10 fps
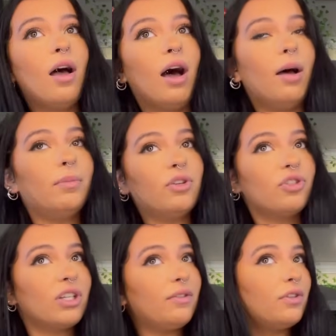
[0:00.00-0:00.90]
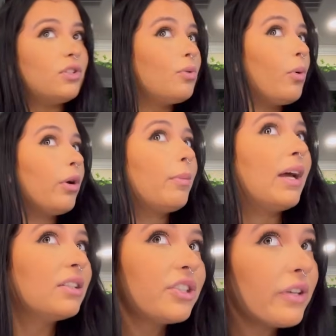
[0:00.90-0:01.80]
Usually if you do oil
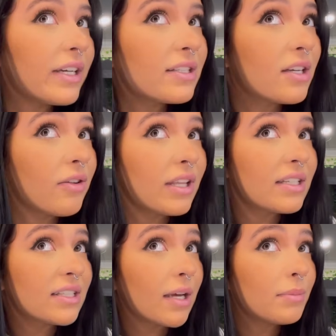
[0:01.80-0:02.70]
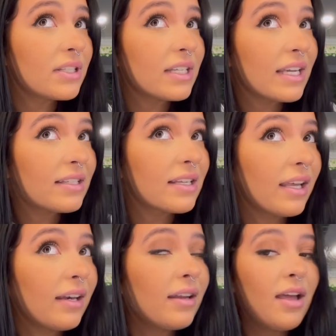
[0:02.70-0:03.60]
mask, you guys know that some stays
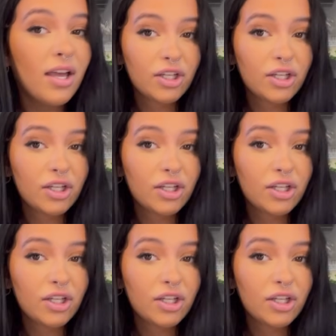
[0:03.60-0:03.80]
in.